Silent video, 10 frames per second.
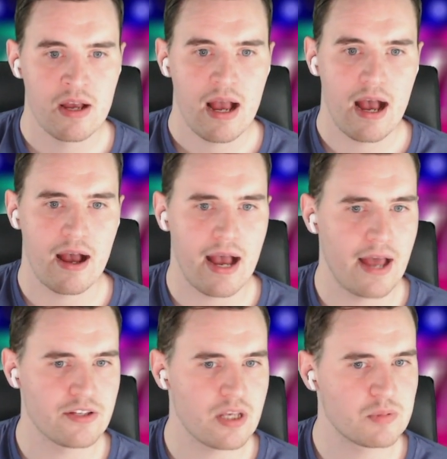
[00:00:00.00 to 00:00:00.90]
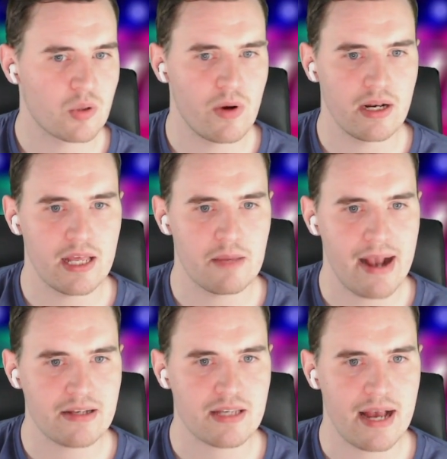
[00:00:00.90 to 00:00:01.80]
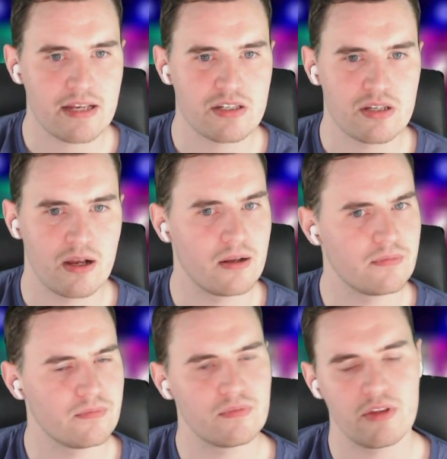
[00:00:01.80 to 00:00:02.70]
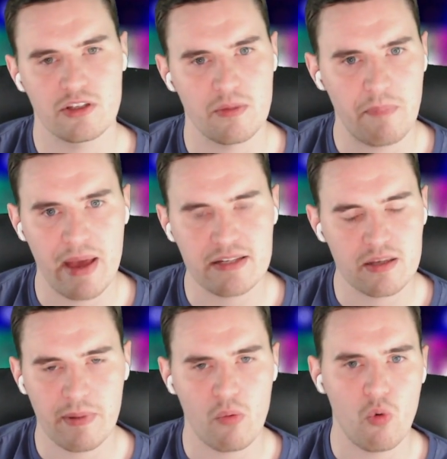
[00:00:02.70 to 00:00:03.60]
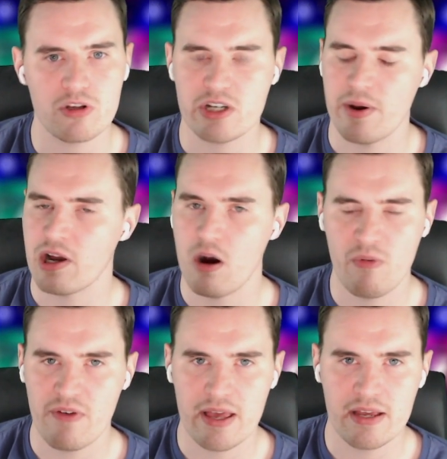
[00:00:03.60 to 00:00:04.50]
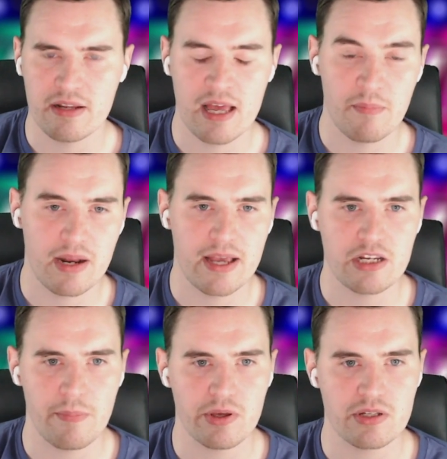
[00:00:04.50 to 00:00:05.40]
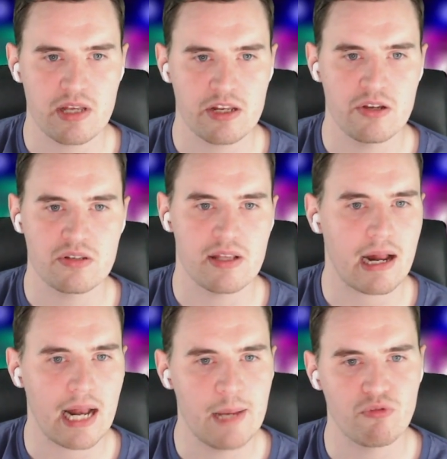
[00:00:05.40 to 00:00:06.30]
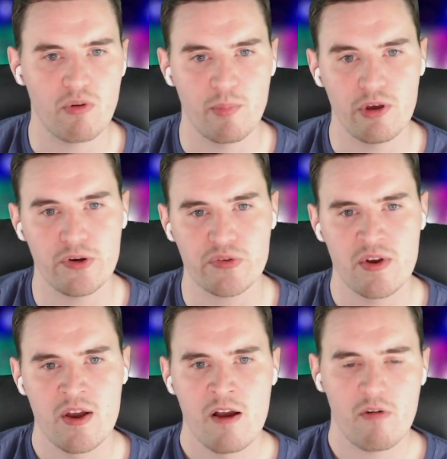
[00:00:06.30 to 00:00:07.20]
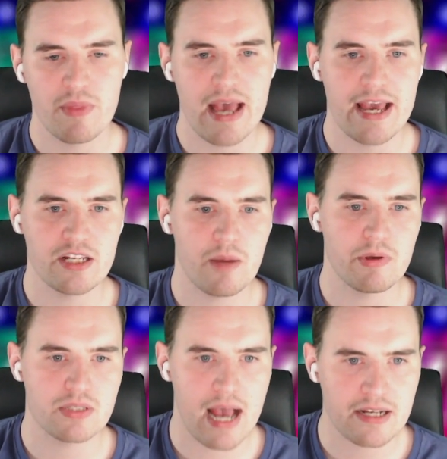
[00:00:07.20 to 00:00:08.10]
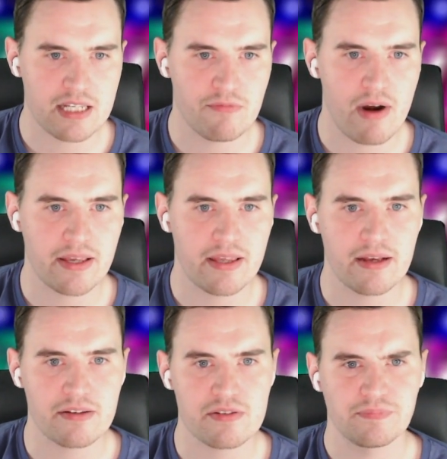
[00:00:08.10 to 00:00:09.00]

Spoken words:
and subsequently, Max Caster, the debate about what's going on with him and AEW continues. The Acclaimed were removed from the AEW tag team rankings.